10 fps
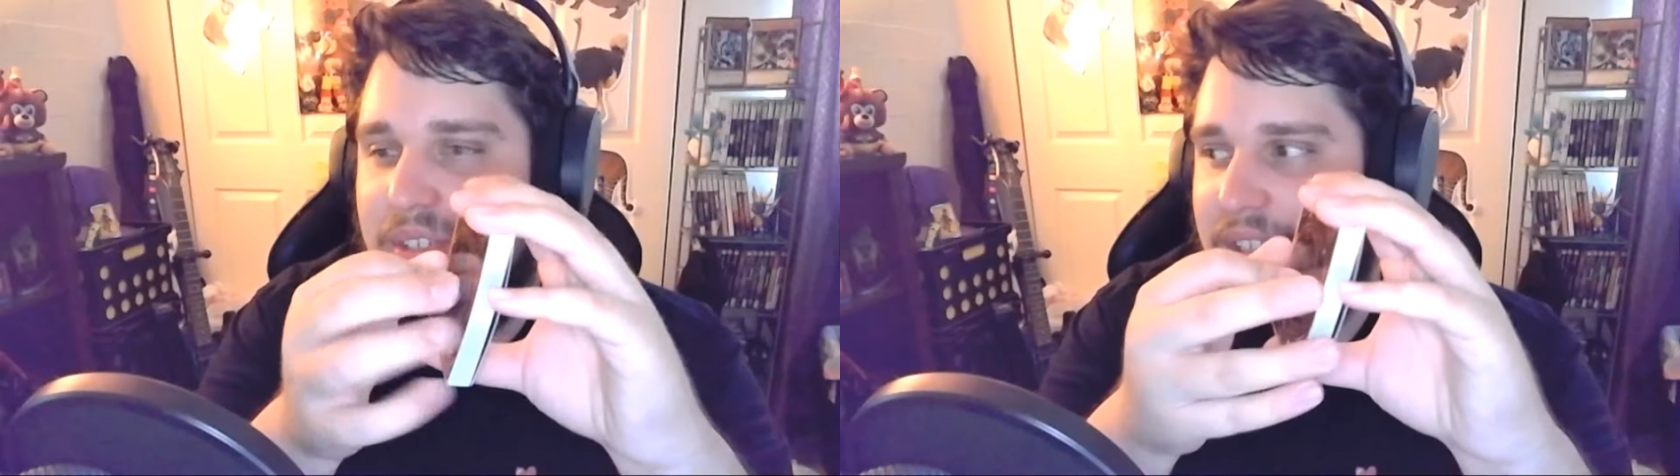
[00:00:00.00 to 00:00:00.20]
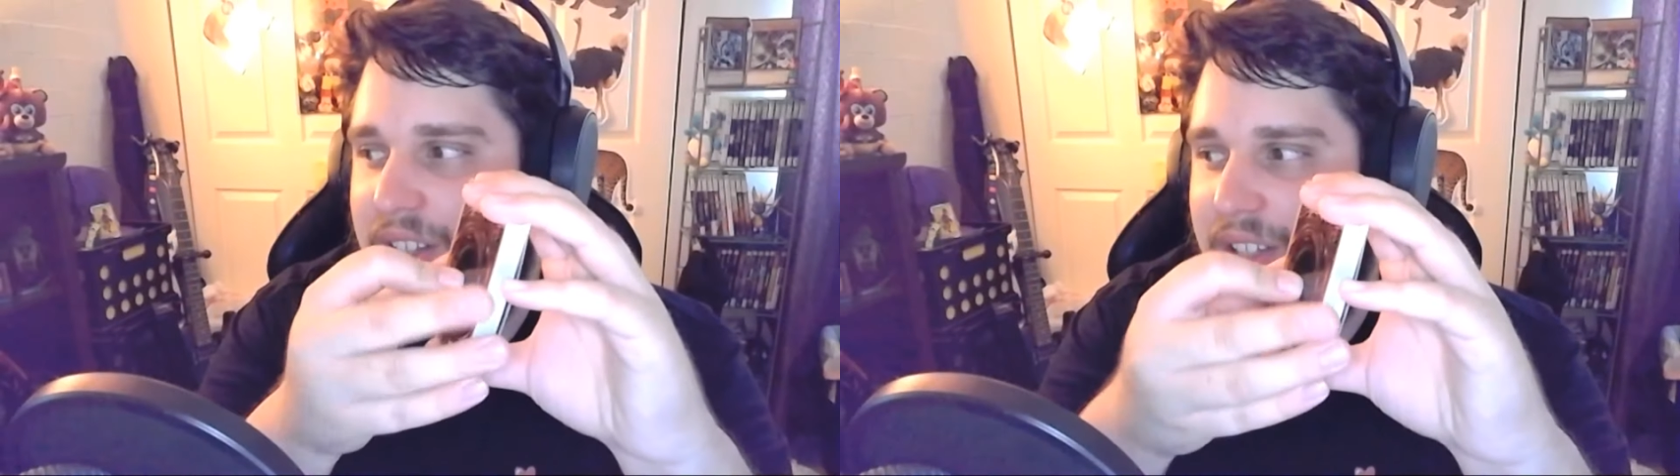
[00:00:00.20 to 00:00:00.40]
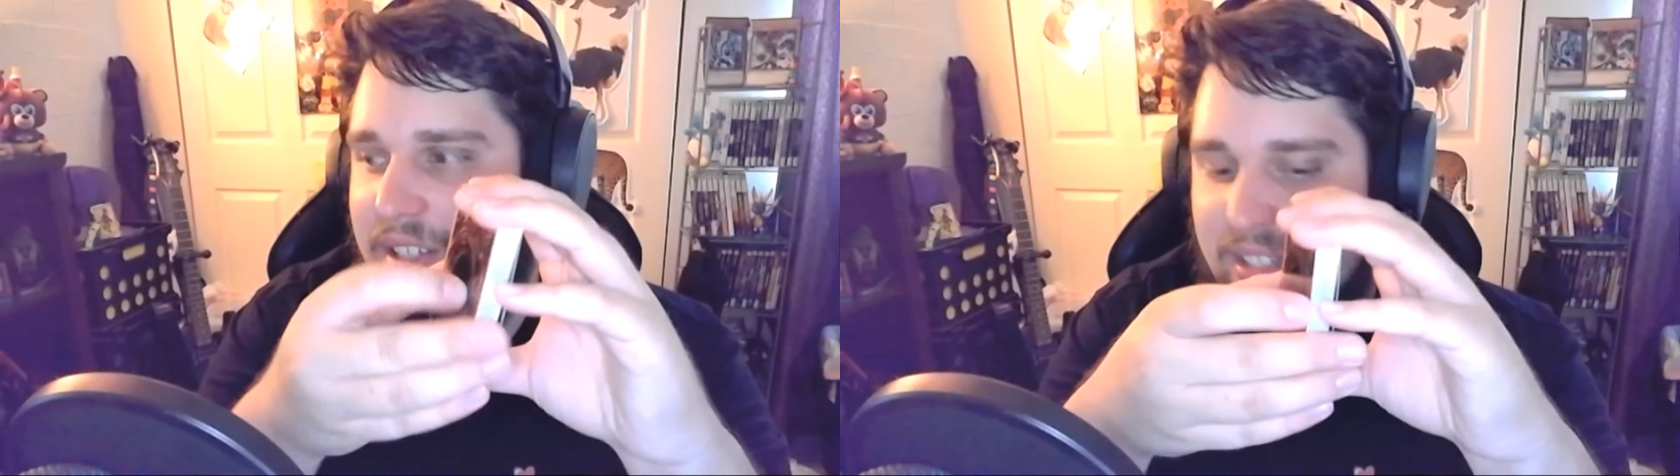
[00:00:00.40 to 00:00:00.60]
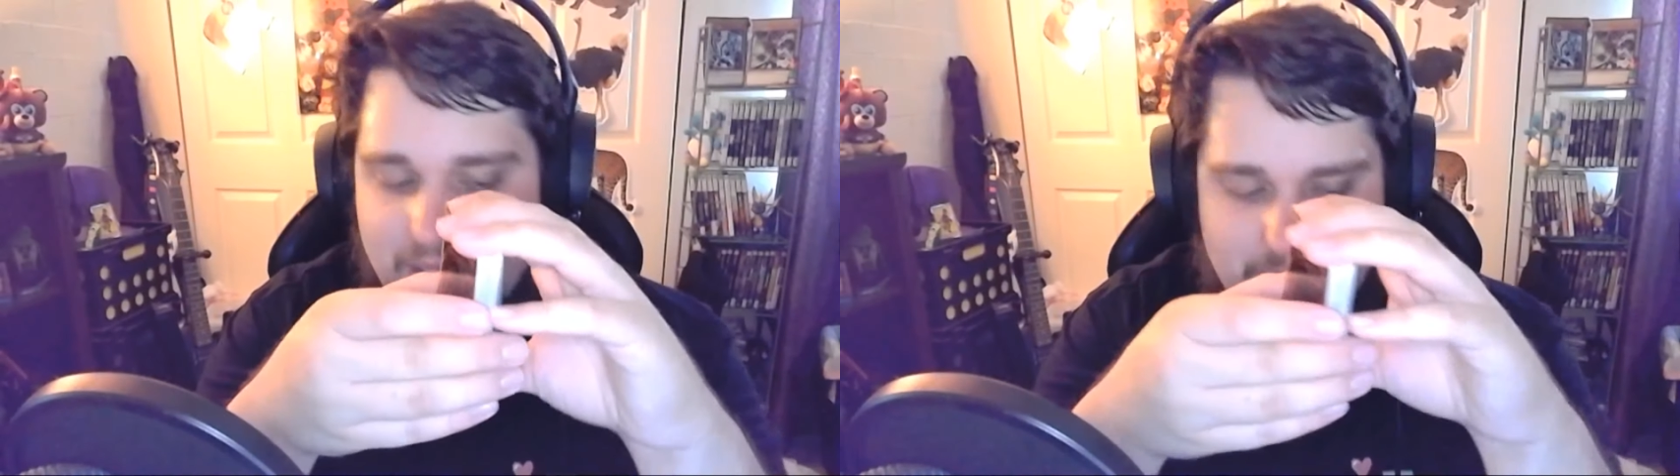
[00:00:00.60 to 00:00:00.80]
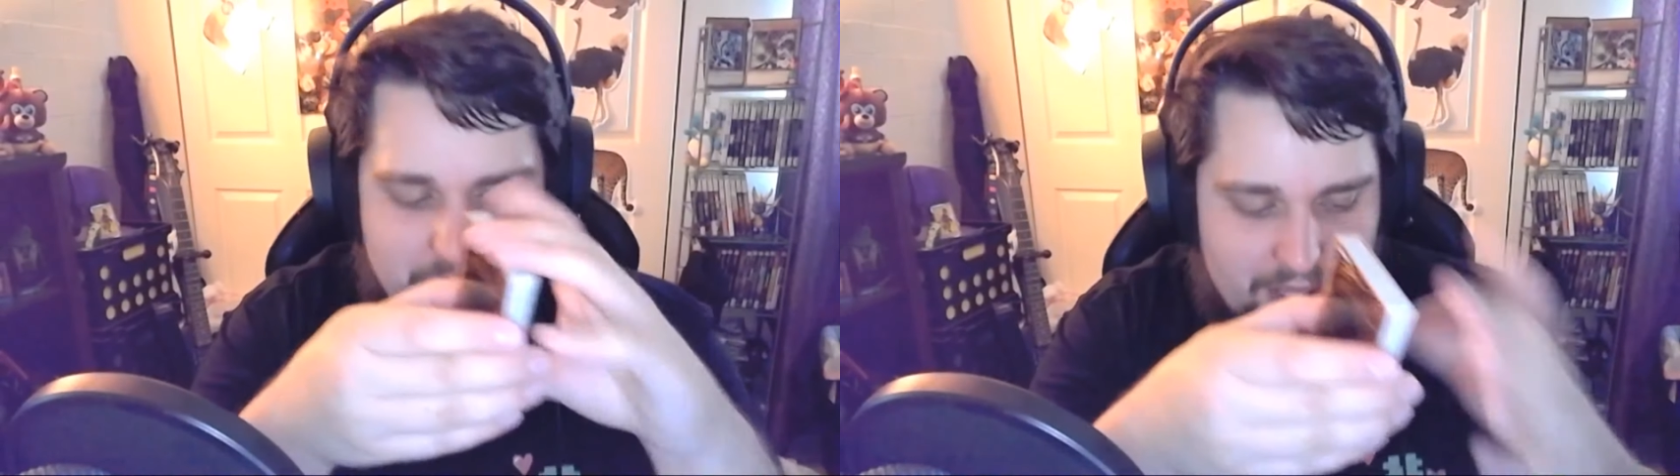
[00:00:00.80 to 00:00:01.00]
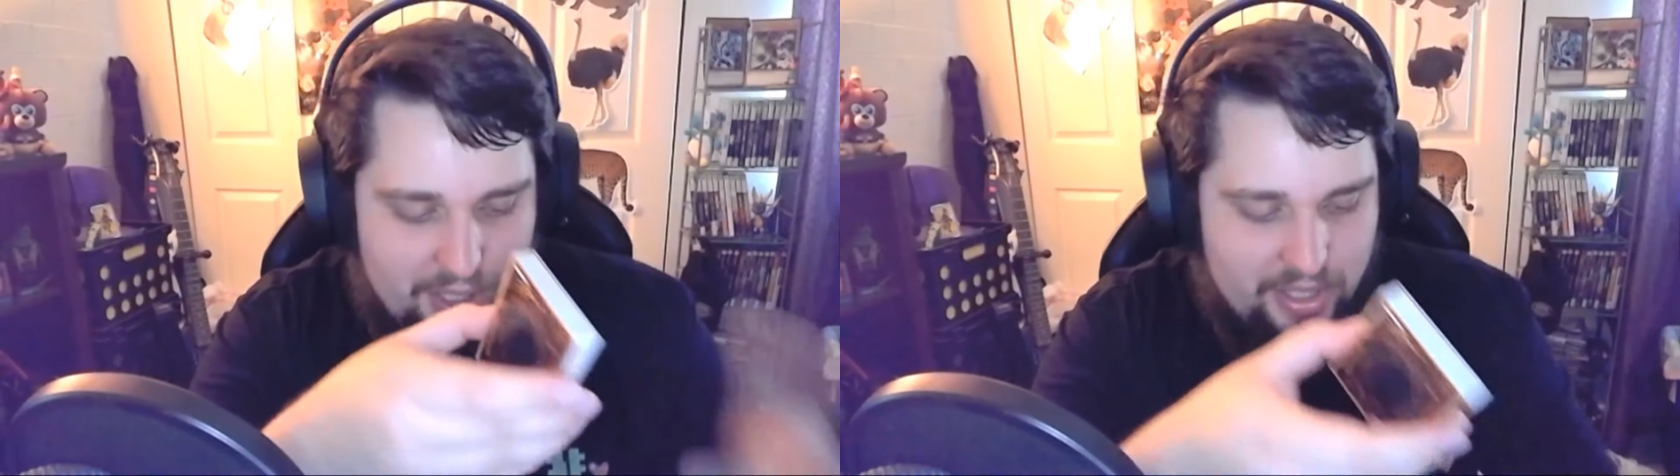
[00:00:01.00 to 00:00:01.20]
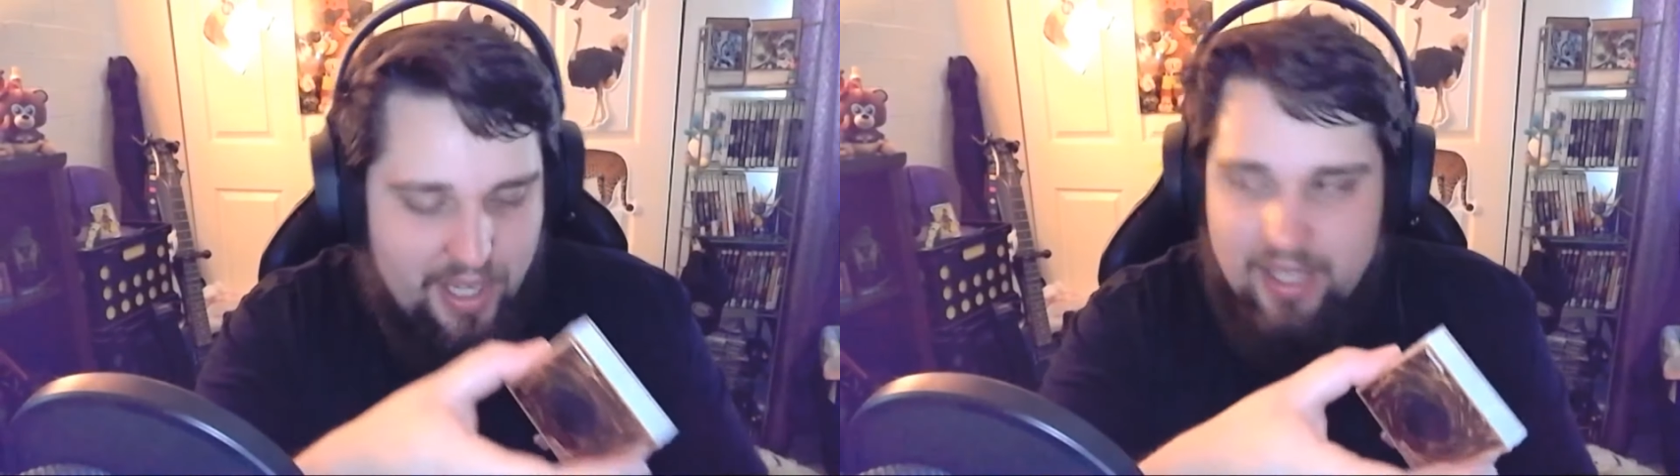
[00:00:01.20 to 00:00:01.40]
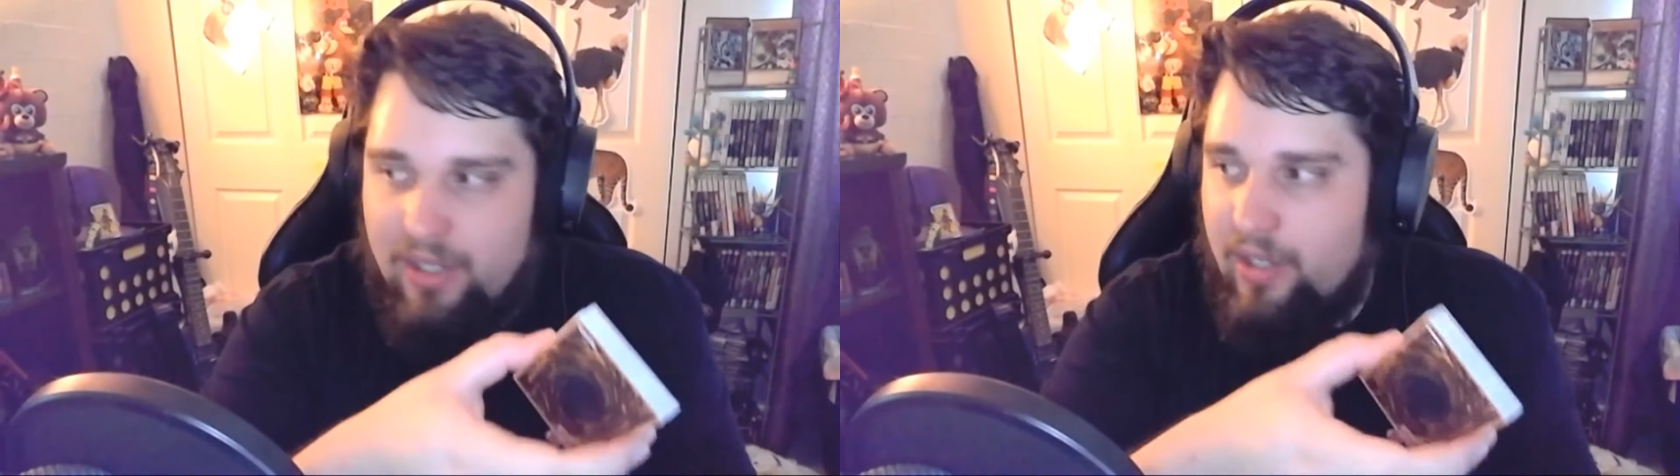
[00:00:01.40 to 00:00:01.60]
this
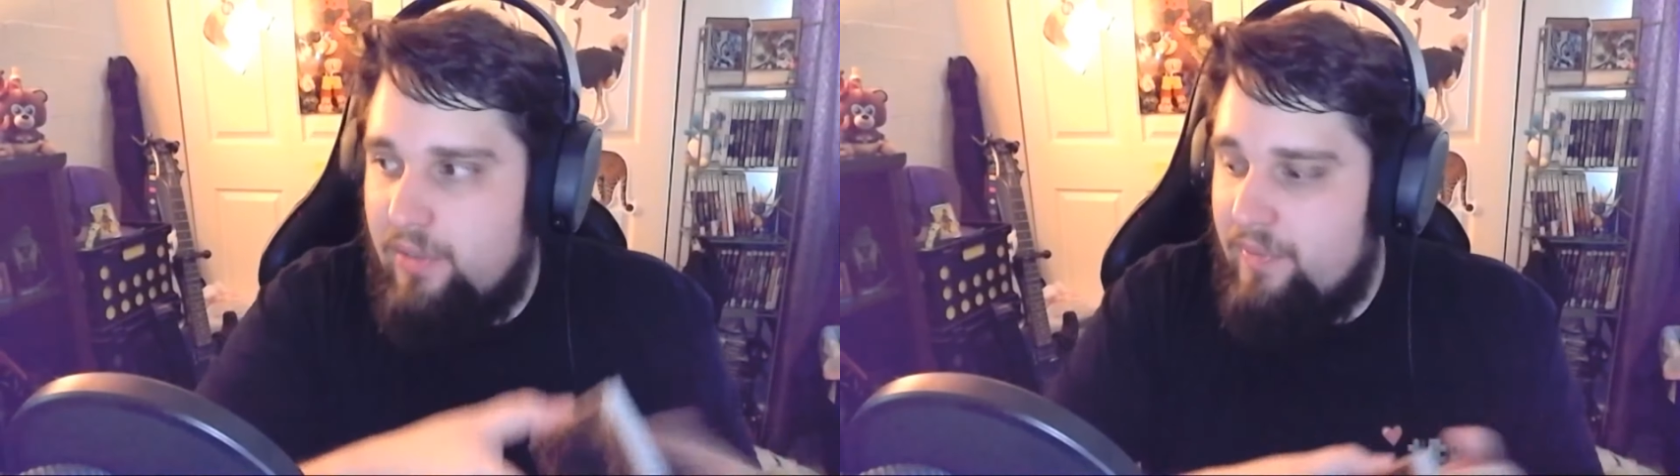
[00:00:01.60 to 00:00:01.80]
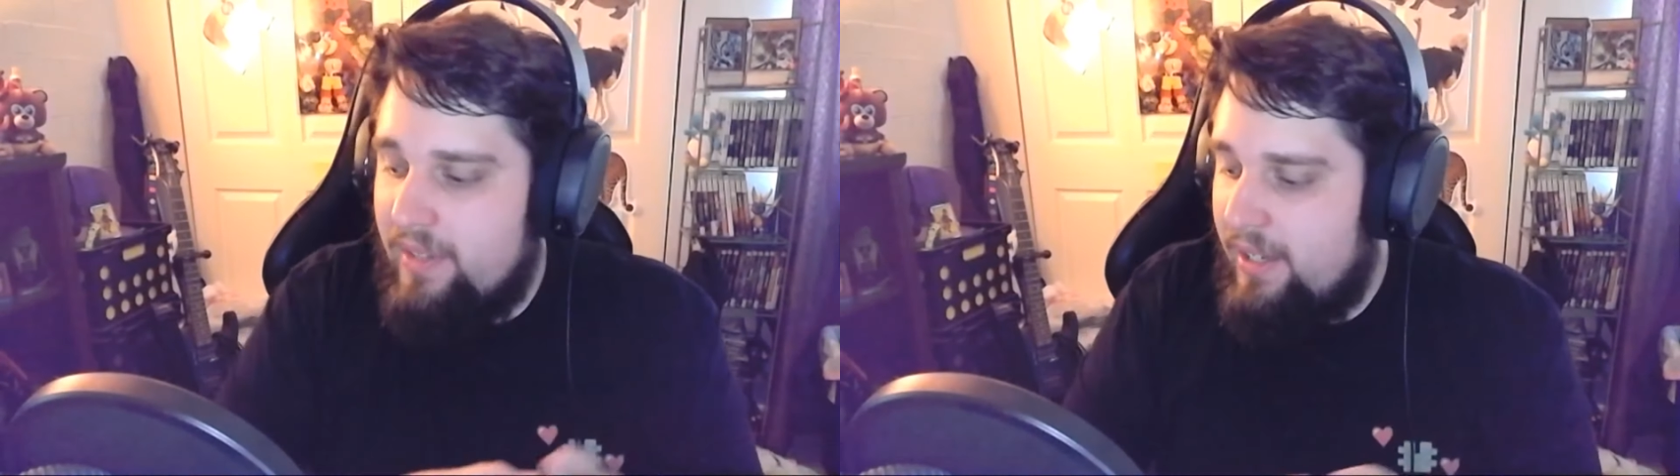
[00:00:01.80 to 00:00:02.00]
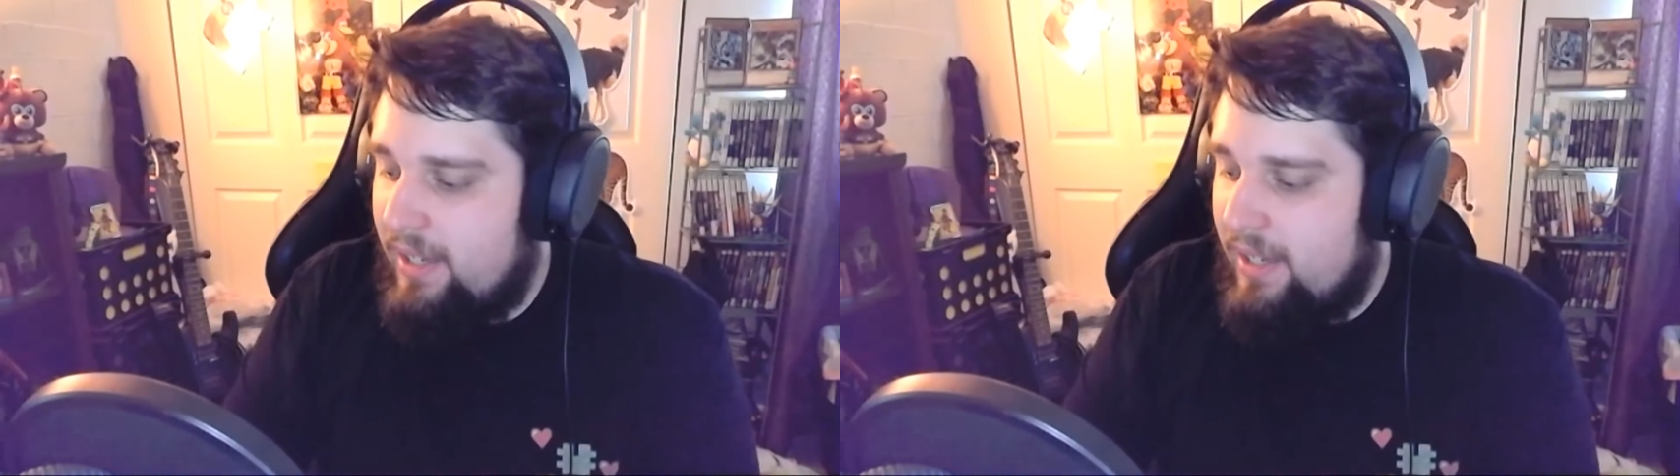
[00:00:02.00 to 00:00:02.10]
set, you know?